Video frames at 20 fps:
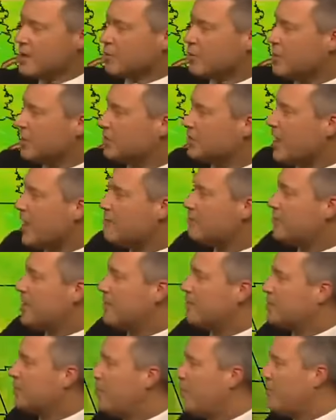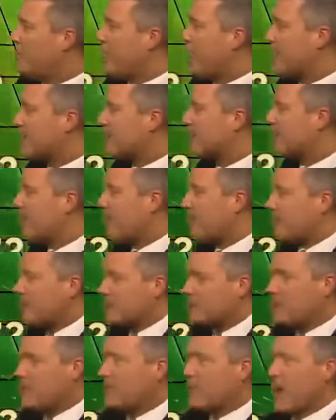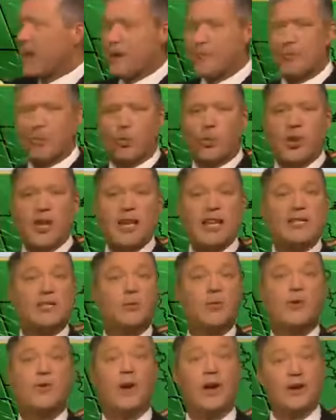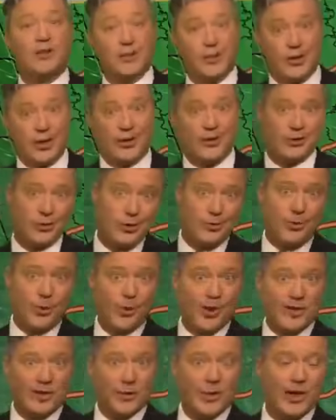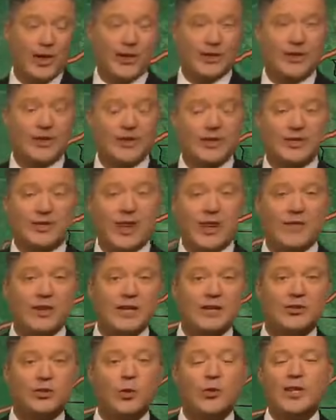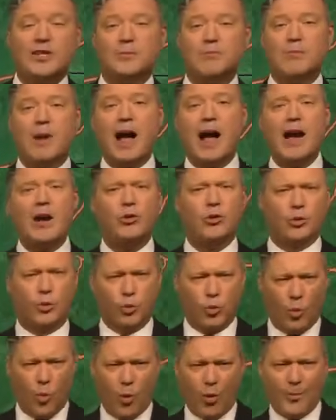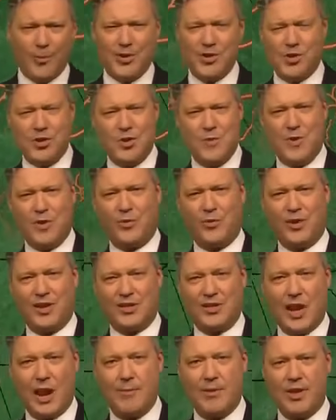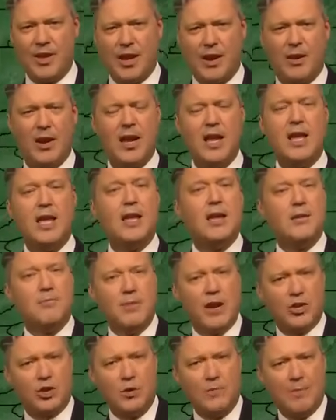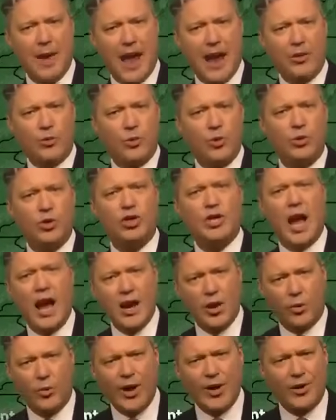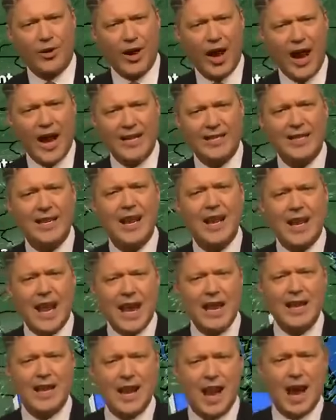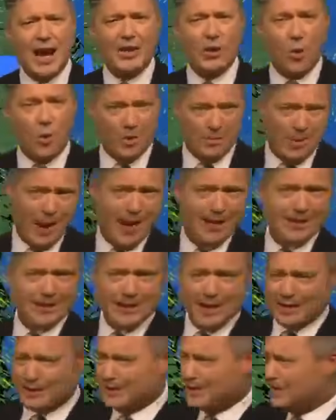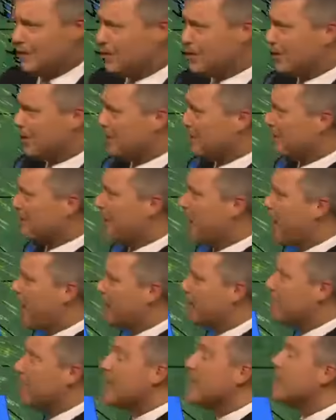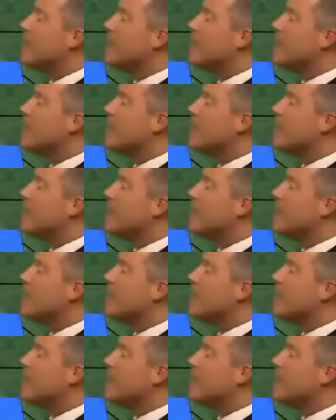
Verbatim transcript: Real time temps, we've got 70s, we've got a breeze, we've also got dew points well into the 70s, so it's mild or warm and humid for the time of the year. mentioned Baton Rouge tied a record high today at 89, going back to 1935.